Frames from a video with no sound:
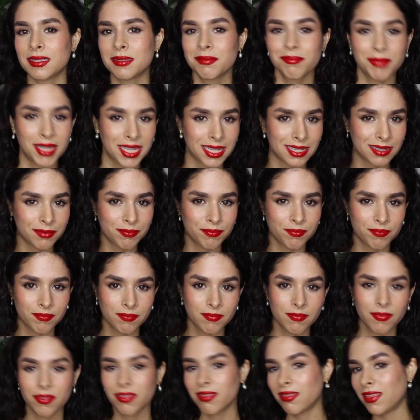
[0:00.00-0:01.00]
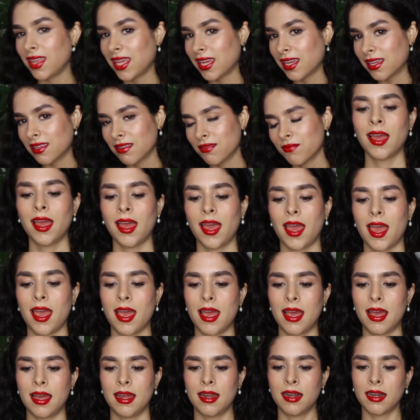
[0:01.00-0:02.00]
makeup thing,
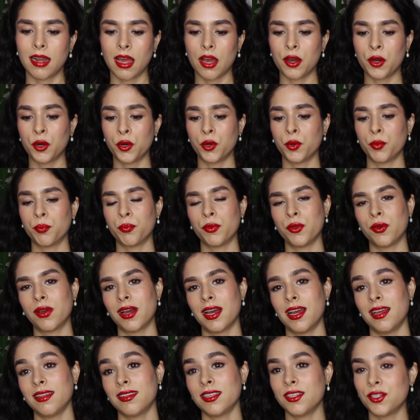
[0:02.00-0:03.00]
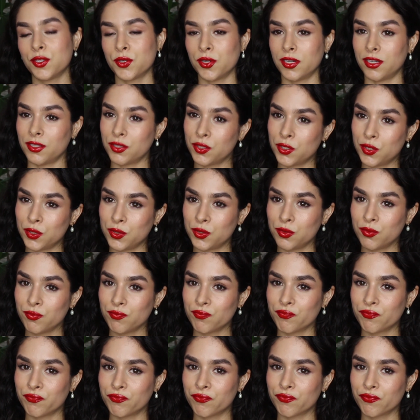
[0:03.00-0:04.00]
and I hope you guys enjoyed it too.
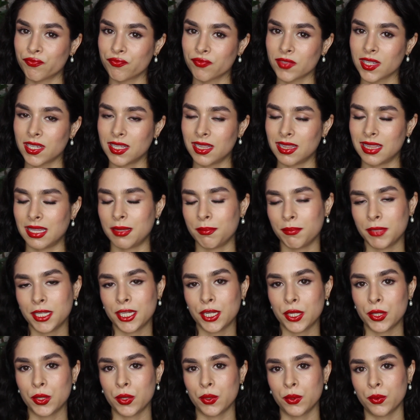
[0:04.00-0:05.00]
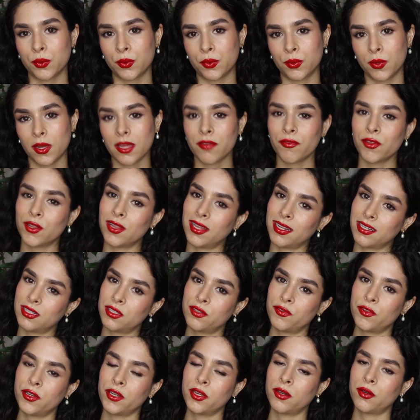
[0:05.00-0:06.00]
Let me know if you like
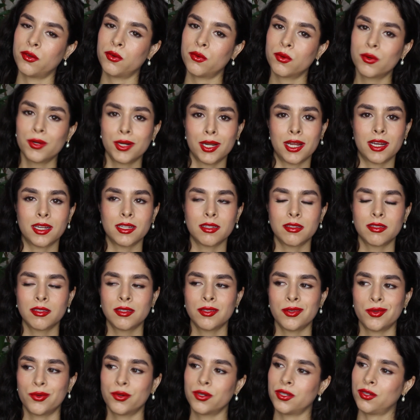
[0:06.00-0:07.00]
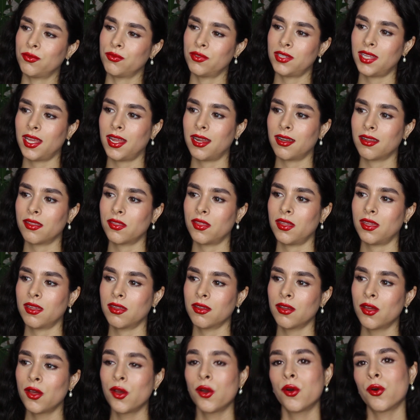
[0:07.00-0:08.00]
this video or not, or don't say
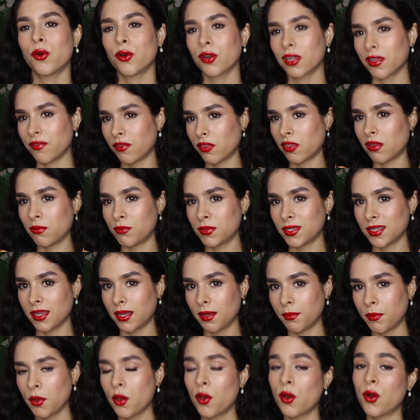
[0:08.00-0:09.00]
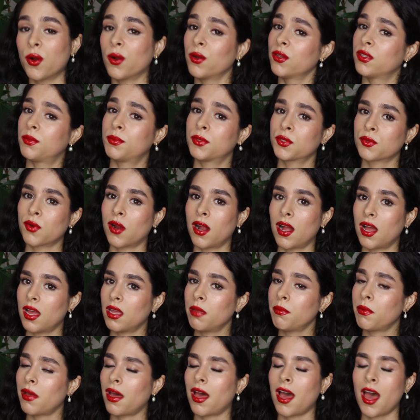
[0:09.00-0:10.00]
anything, or give a thumbs up, or
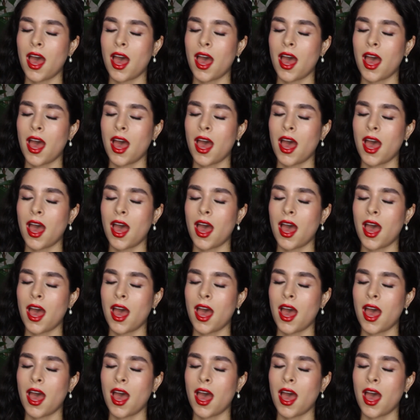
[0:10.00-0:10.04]
subscribe.